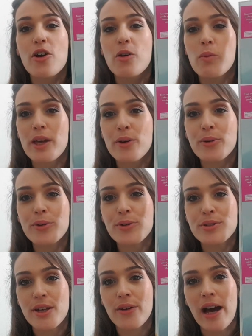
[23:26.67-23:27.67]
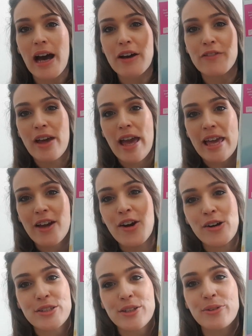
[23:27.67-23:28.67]
We also have an
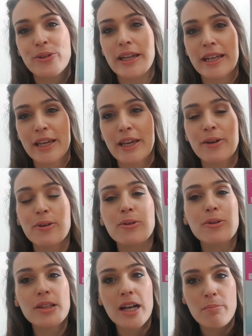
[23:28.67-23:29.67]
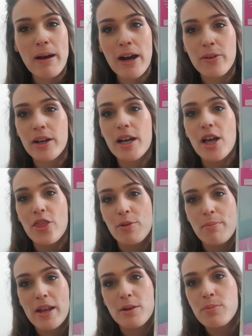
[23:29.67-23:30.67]
article in here all about the
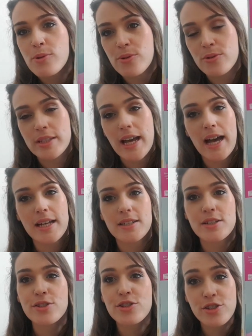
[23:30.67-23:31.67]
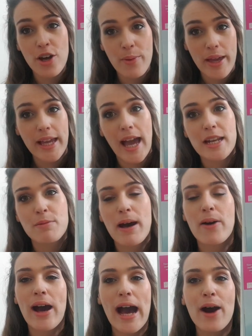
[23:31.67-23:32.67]
menopause and sewing, and
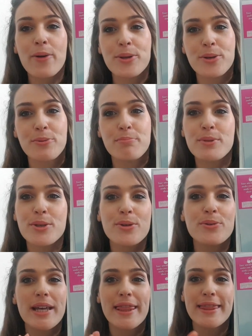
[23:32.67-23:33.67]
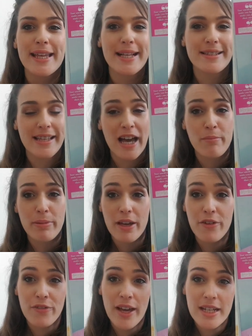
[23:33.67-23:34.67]
about how your mood and things can be
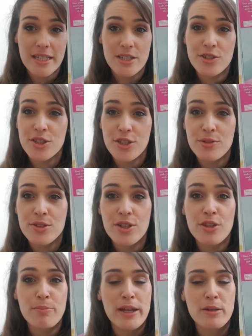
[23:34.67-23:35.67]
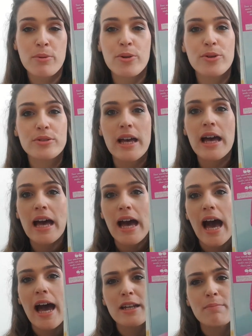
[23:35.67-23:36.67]
affected due to the menopause,
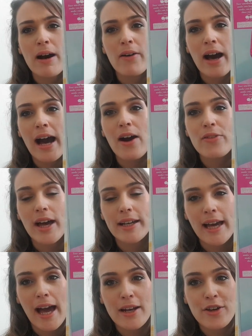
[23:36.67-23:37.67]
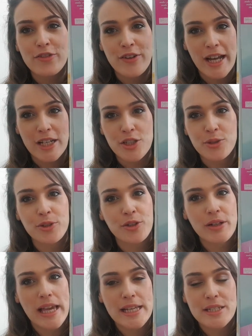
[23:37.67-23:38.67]
and about how that can affect your
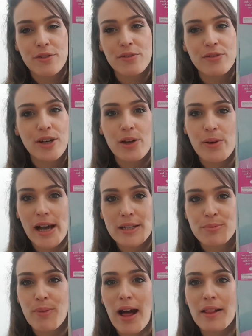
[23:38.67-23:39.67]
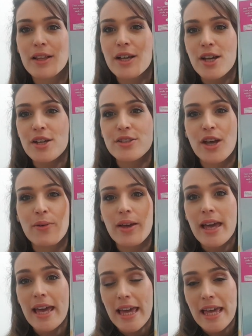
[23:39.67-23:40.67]
creative flow as well. So
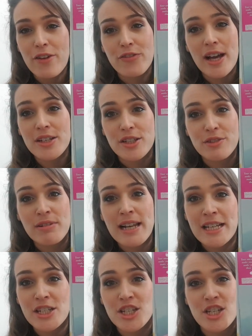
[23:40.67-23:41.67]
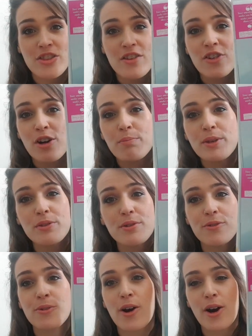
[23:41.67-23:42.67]
if that does relate to you, they've got a
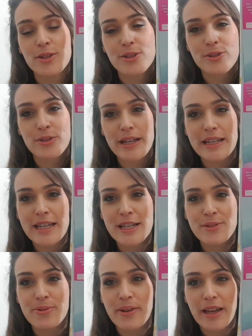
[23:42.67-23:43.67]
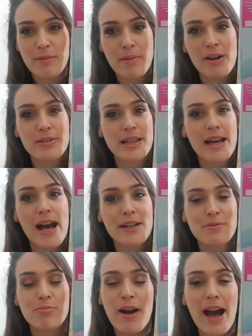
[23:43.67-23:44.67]
beautiful article in here talking about it
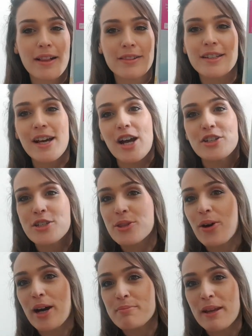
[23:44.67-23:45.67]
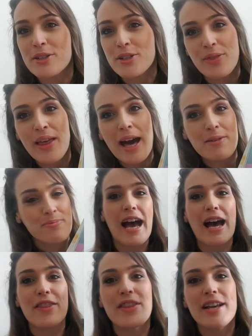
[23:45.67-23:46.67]
as well. I just thought I'd mention that.
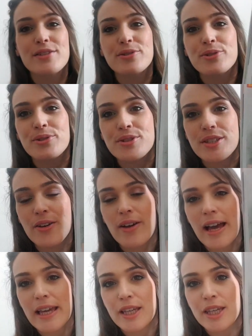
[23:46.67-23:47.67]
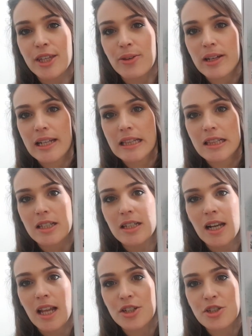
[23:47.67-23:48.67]
And there's also a cute little
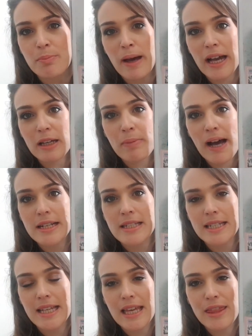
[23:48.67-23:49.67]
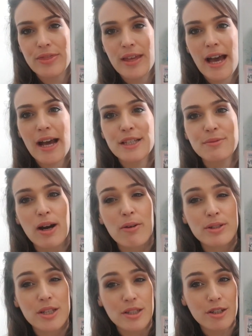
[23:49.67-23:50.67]
clutch bag pattern in there as well,
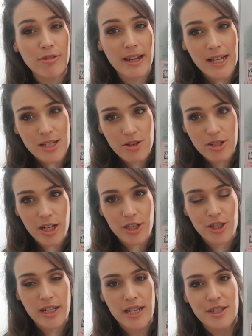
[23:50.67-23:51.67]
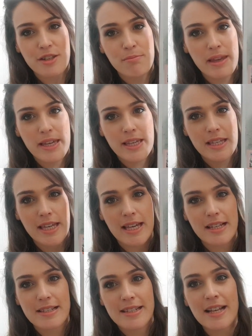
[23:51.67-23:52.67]
which is a great introduction into making
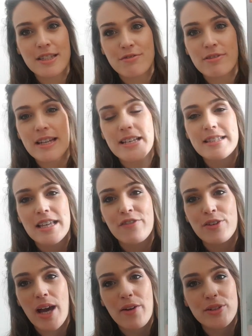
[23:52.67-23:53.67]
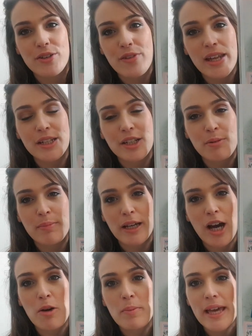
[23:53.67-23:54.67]
accessories if you have an event coming
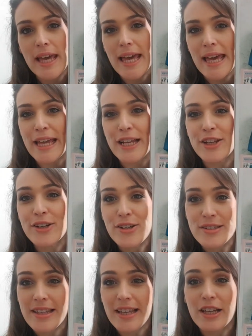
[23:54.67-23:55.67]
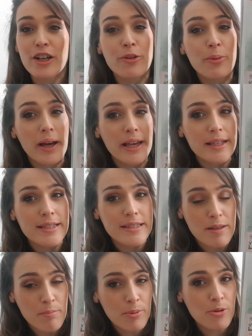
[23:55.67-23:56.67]
up. It looks like quite a
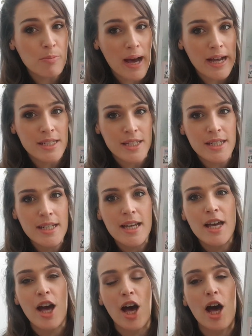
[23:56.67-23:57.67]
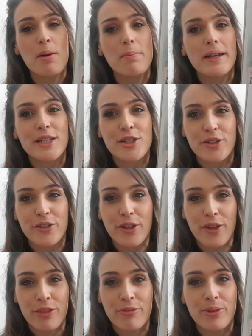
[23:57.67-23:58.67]
simple pattern, but it should
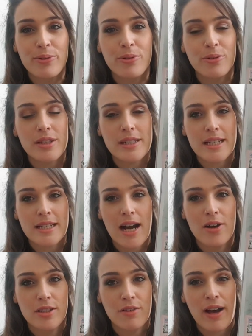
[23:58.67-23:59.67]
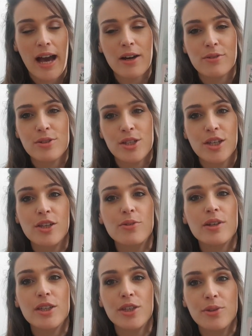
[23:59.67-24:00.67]
go through all the details of how to
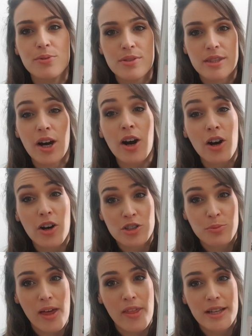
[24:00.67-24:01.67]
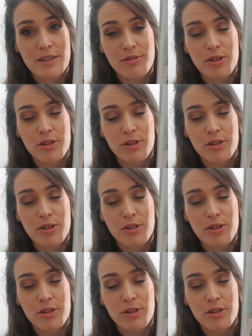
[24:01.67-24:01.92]
use the hardware that is